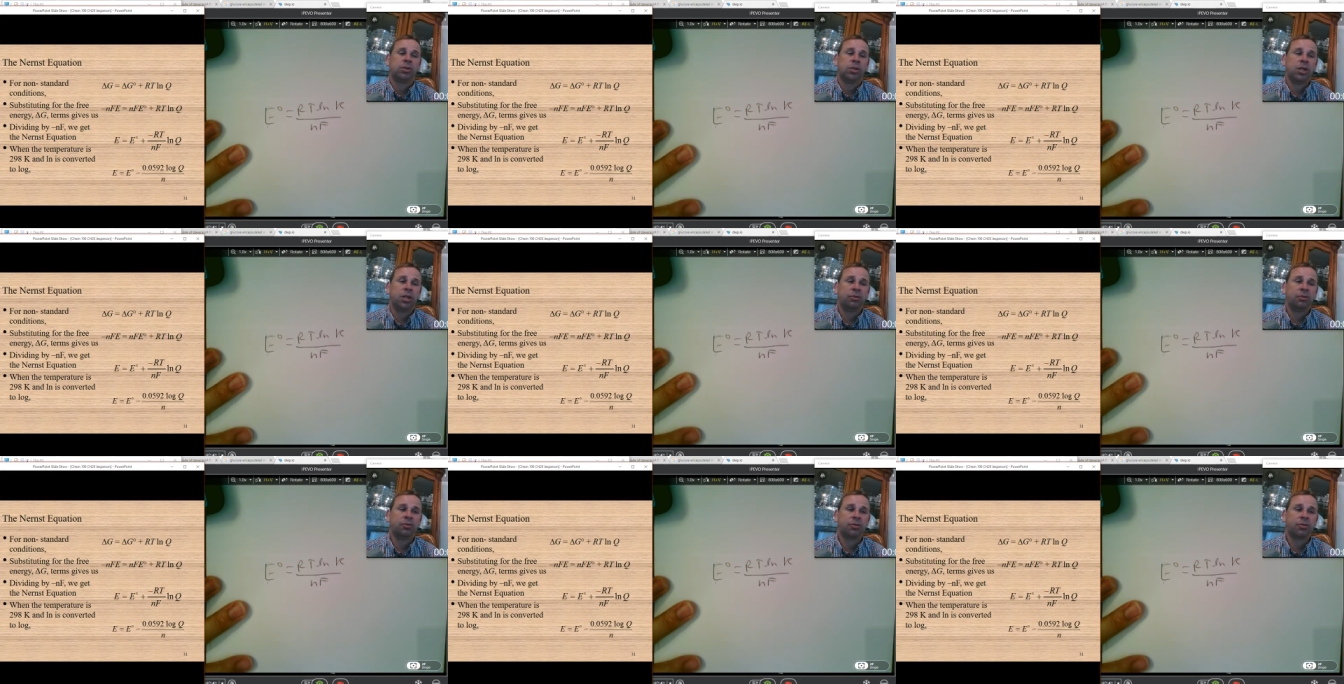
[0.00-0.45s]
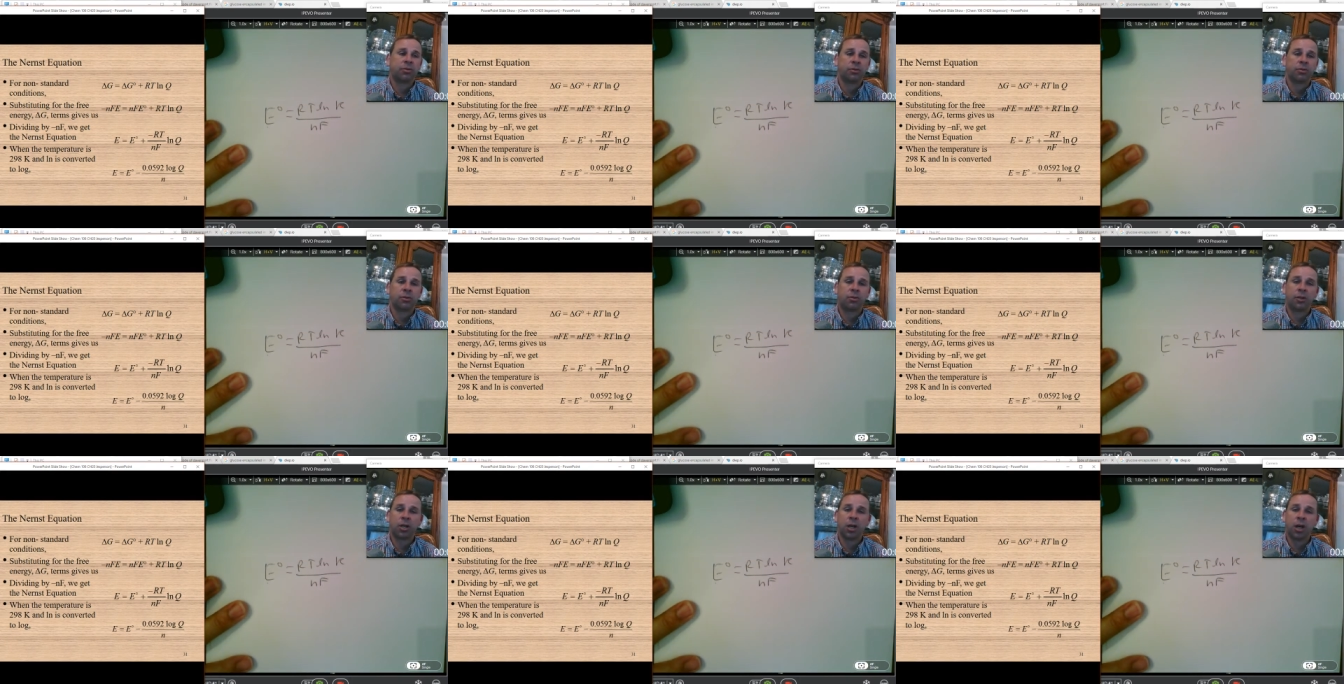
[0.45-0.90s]
if
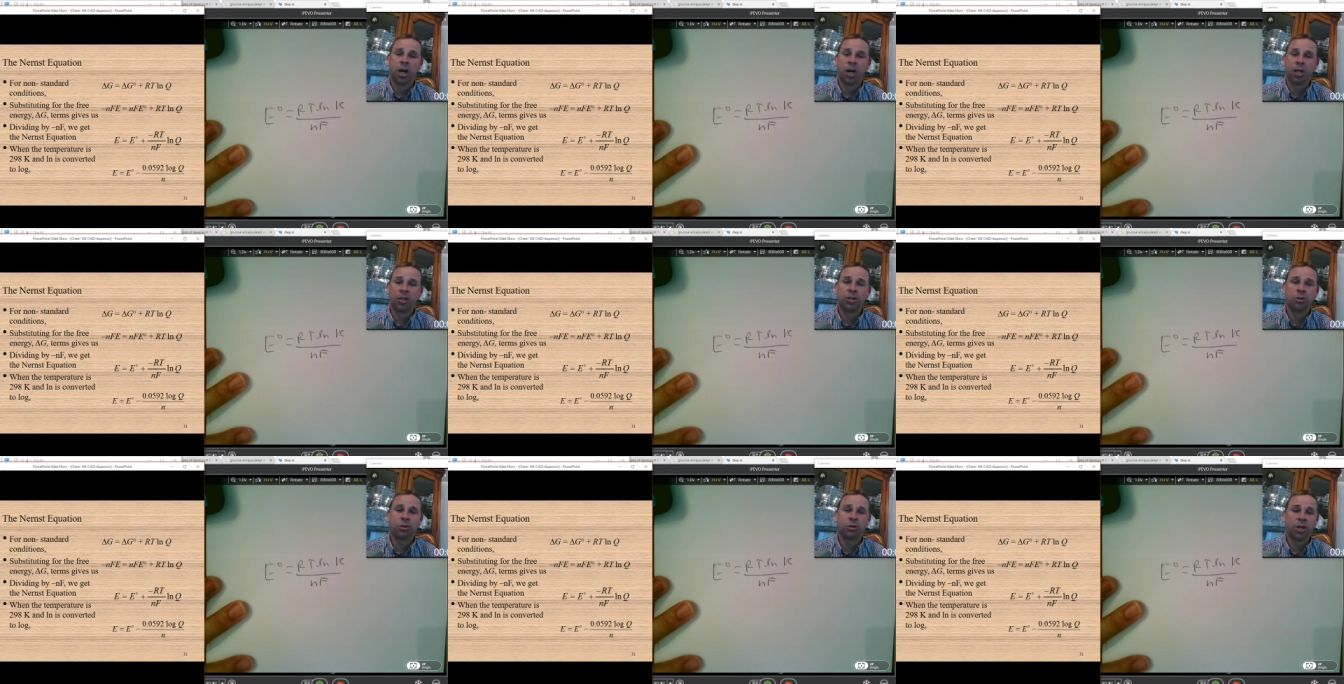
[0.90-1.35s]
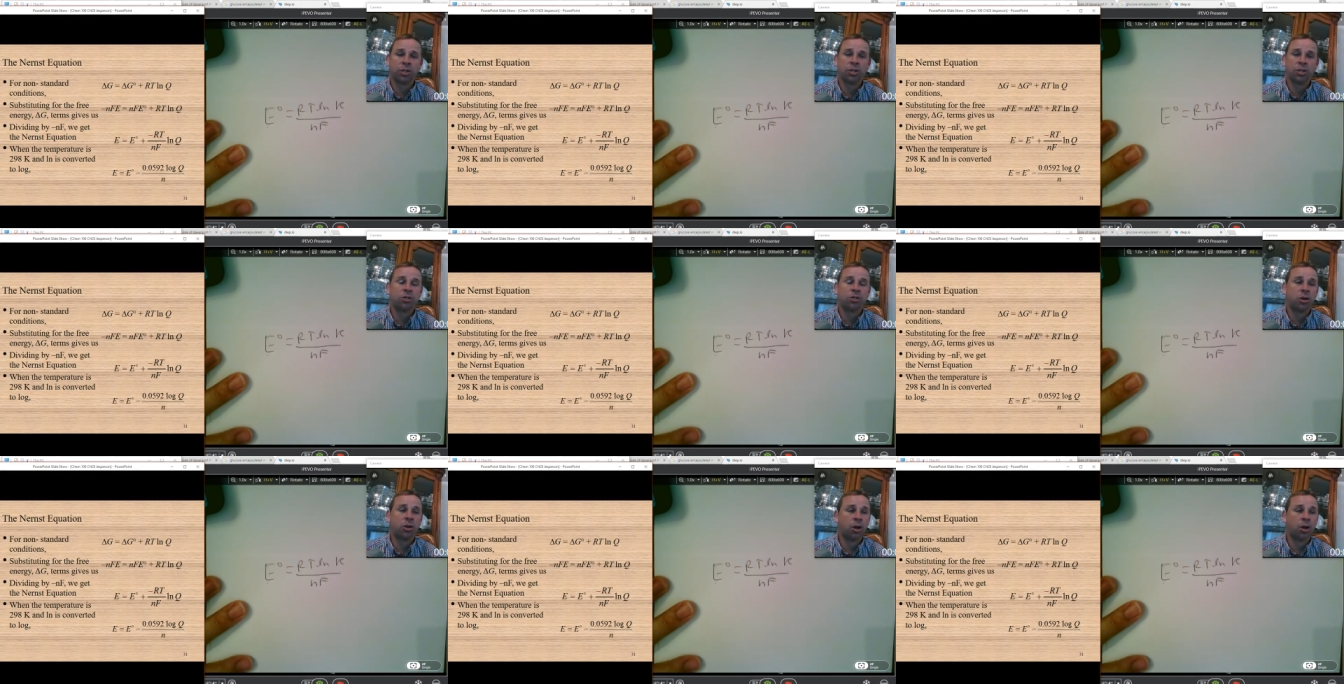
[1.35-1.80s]
the
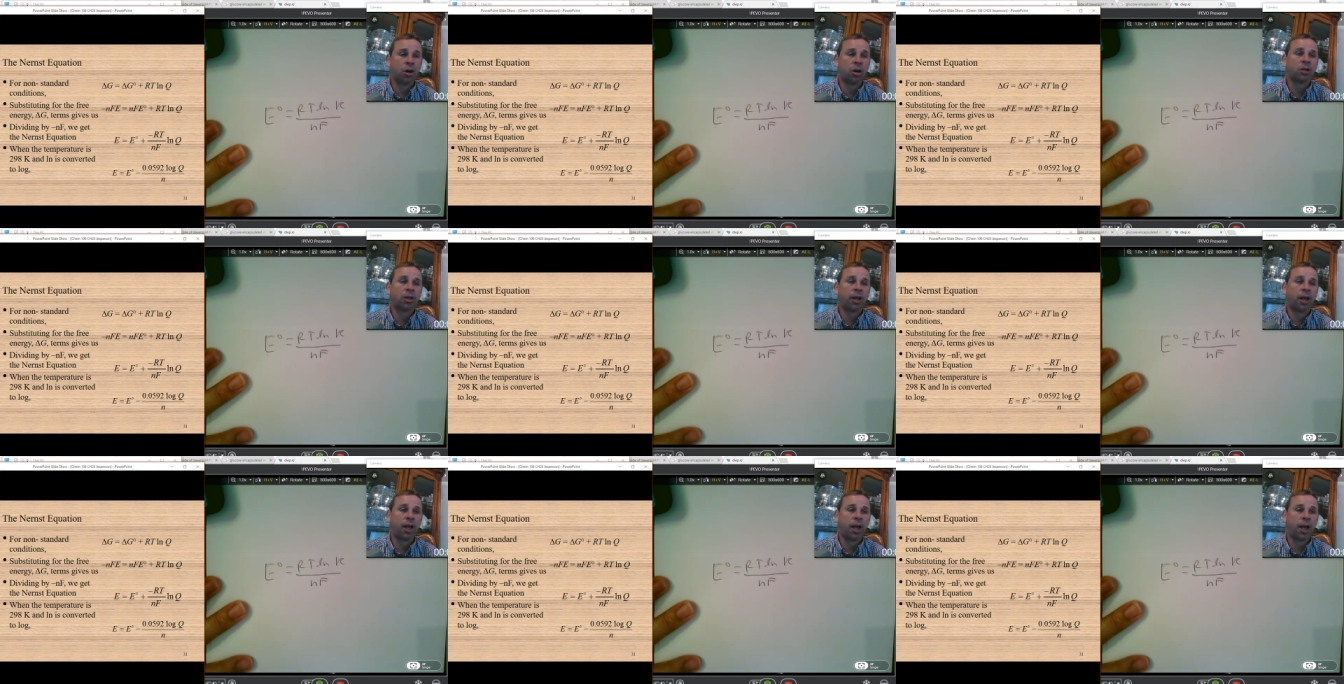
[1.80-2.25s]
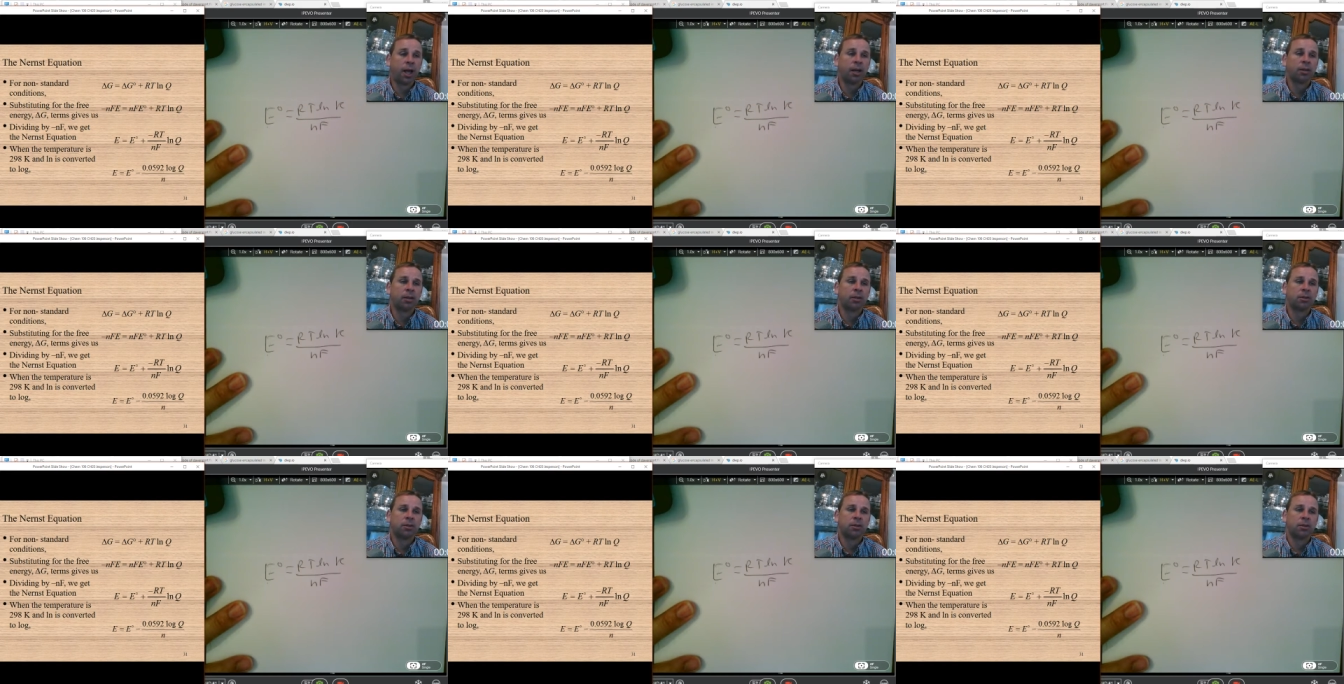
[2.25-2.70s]
concentrations aren't
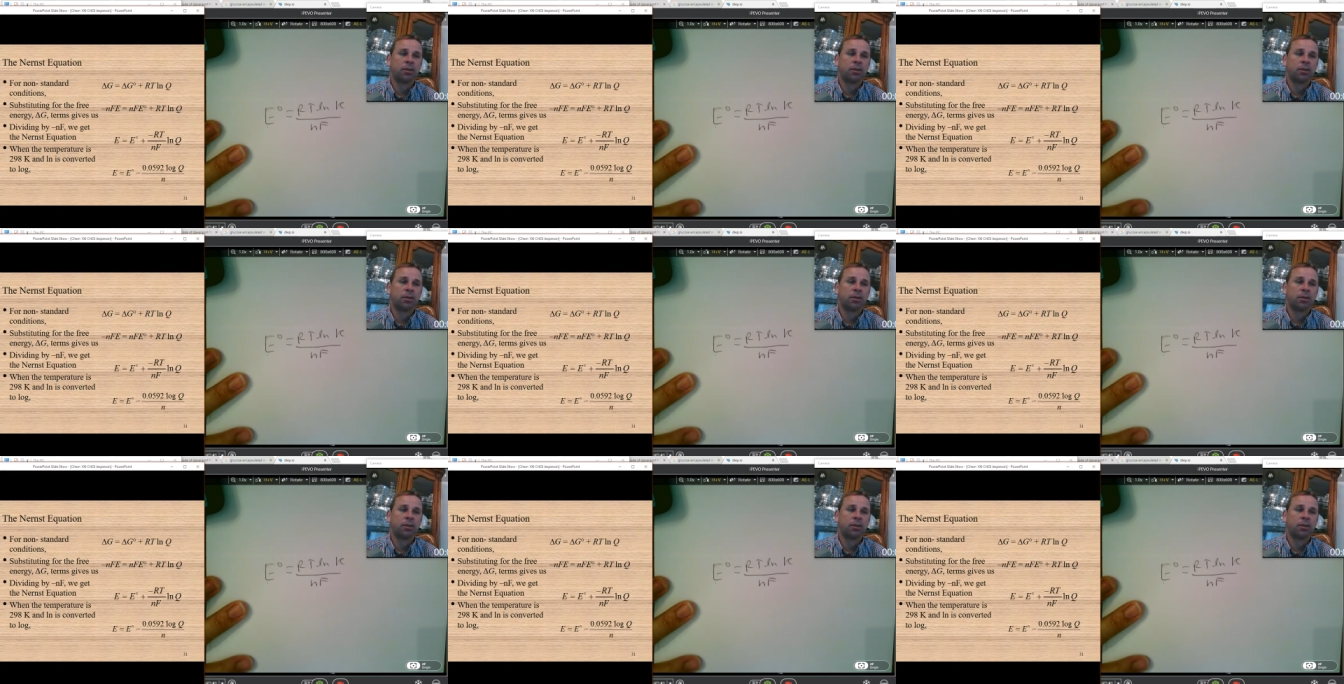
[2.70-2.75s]
at